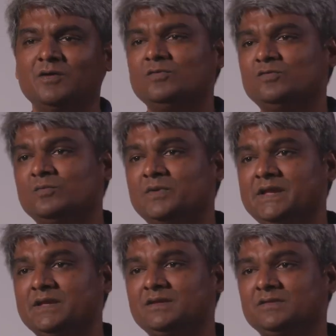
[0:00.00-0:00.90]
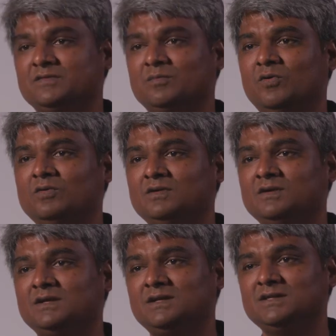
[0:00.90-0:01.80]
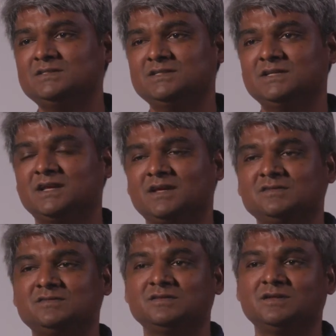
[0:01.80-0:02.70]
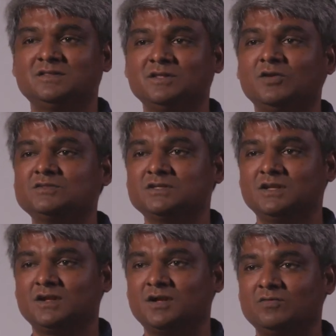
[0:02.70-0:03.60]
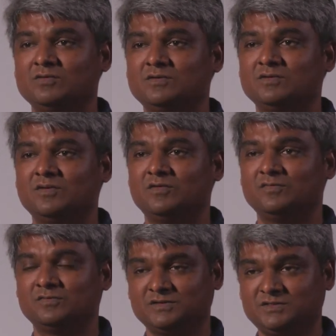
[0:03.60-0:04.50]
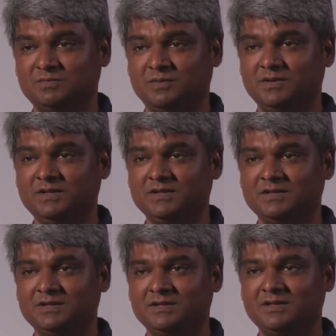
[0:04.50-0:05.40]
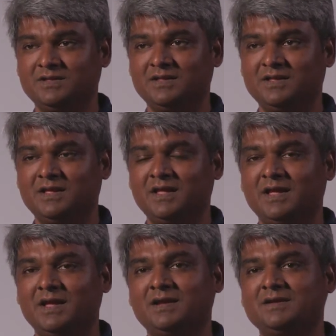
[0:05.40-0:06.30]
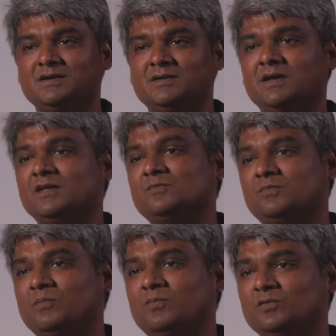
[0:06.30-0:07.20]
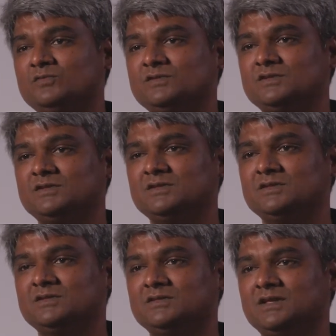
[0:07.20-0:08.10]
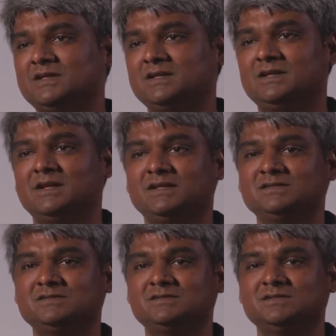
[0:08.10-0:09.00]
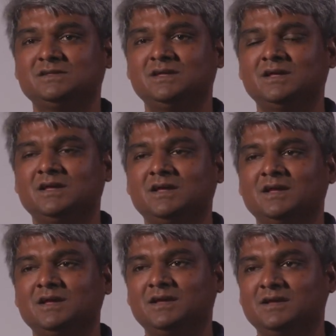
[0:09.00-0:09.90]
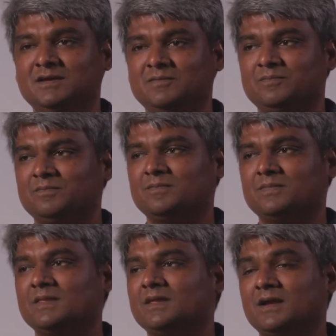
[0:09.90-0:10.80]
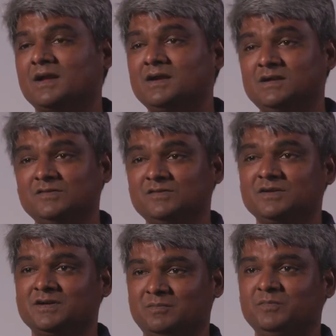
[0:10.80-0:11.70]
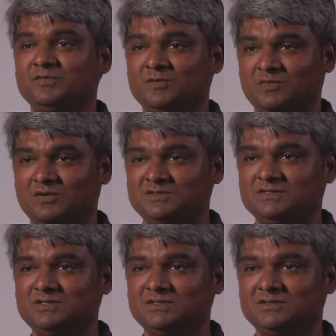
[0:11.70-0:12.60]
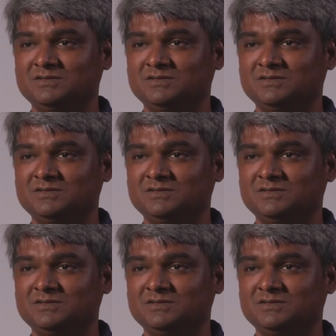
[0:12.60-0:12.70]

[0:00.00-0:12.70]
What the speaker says: also bring in subaltern liturgy as a theological account of such a public, and has proposed that it has a contested epistemology,